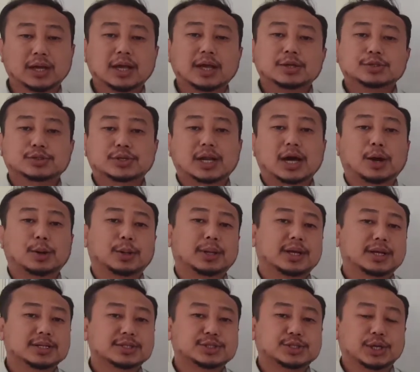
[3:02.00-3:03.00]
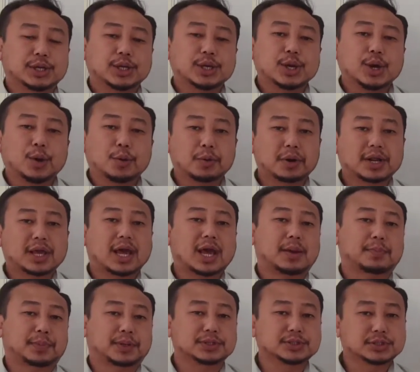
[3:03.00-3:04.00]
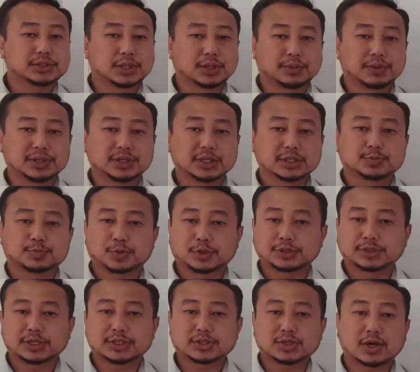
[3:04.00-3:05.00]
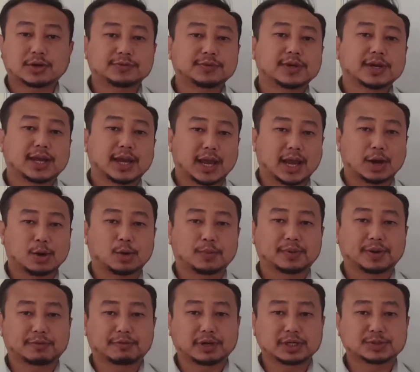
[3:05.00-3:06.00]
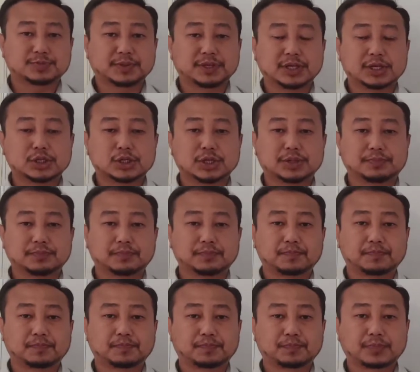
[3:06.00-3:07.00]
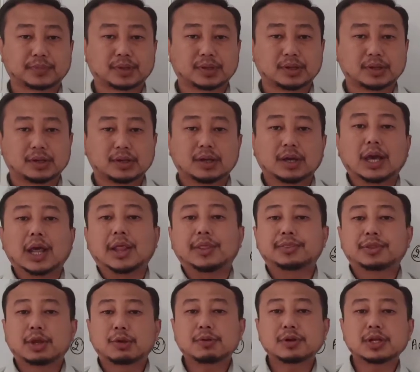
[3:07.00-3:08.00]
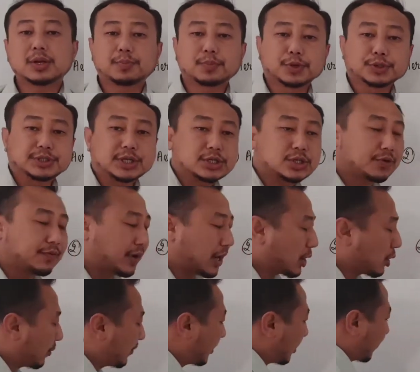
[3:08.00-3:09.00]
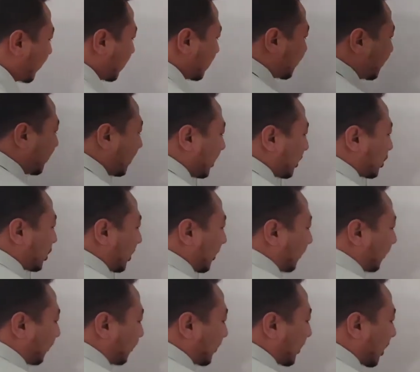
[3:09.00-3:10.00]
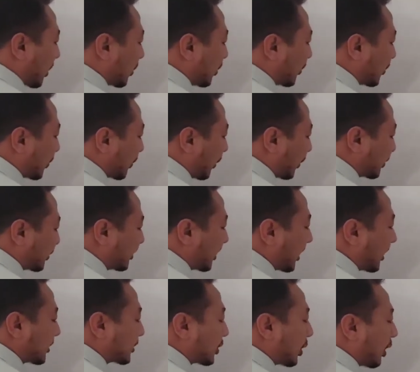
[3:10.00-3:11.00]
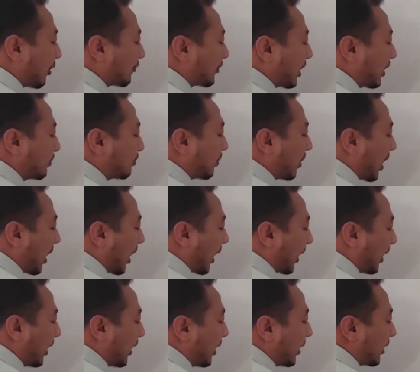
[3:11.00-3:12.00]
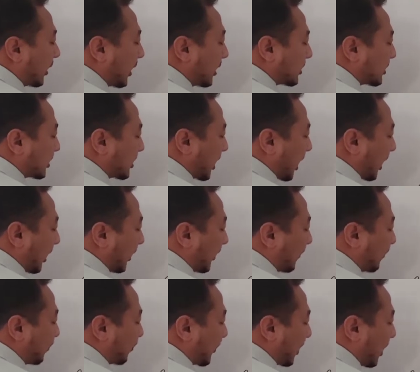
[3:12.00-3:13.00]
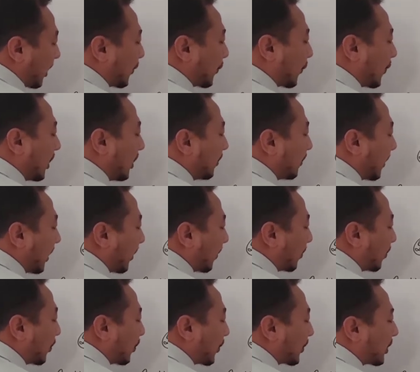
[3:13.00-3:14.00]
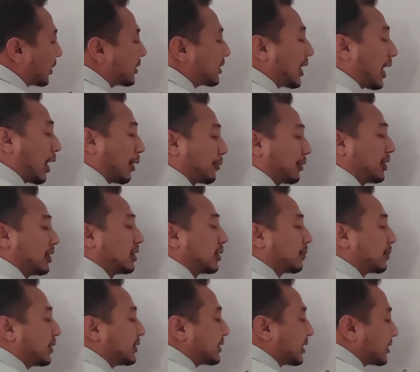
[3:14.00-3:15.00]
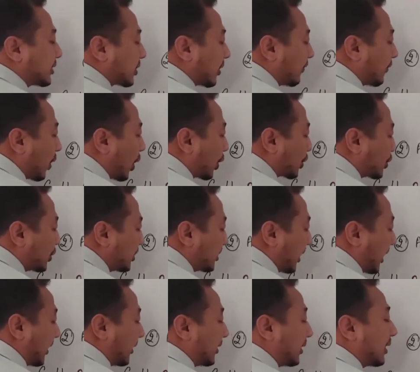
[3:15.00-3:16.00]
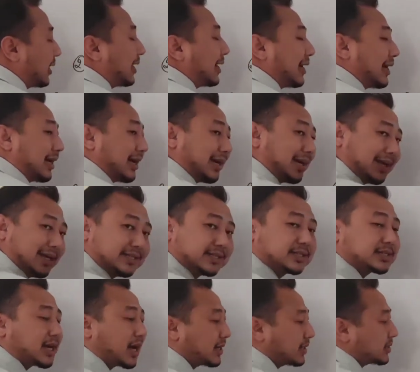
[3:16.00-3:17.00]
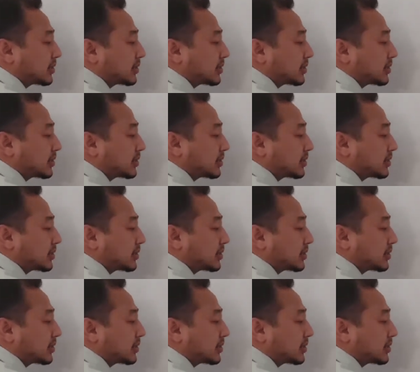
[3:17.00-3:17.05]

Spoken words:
So now let us see what happens during this process of aerobic respiration. During the process of aerobic respiration, the glucose that is obtained by a cell, it will be broken down in the presence of oxygen inside the